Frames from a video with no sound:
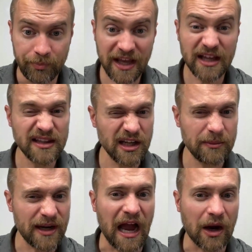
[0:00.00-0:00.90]
Be a little
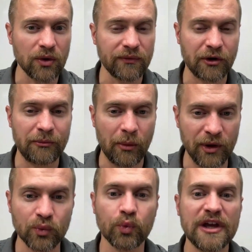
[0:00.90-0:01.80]
bit awkward for a
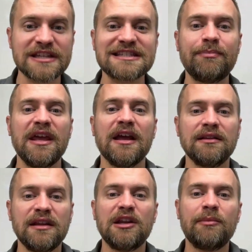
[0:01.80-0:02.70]
moment. Risk being a
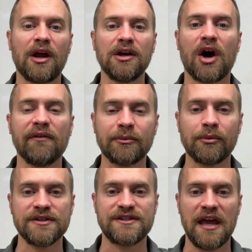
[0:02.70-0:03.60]
little bit
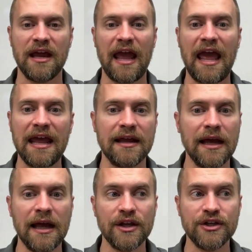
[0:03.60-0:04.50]
uncomfortable and saying, hey,
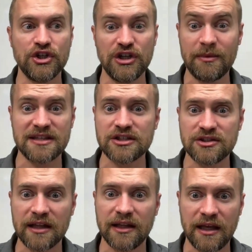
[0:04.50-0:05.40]
do you need me to text
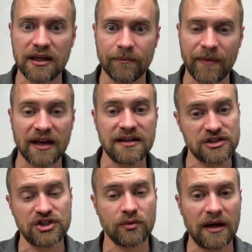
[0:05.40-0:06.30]
you that link? I can
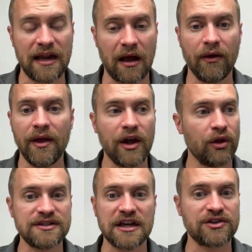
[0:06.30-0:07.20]
text you right now. It
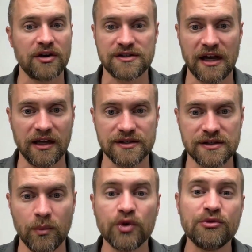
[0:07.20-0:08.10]
only takes 30
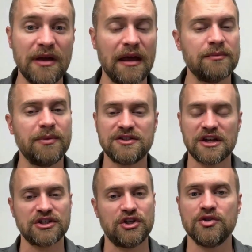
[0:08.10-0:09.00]
seconds. It'd be
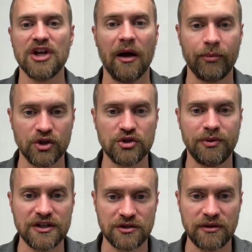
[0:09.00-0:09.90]
such a huge help. Could you
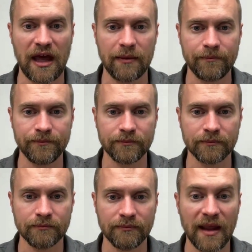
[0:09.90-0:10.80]
please do that?
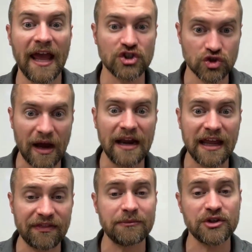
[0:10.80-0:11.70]
and try
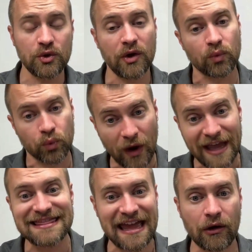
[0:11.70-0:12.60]
to get them to do it
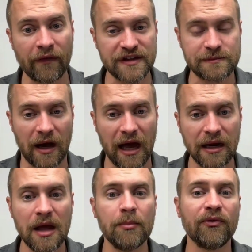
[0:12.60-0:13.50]
right there on the
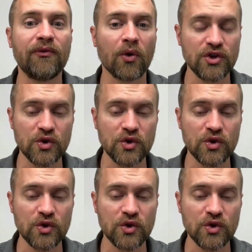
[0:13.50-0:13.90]
spot before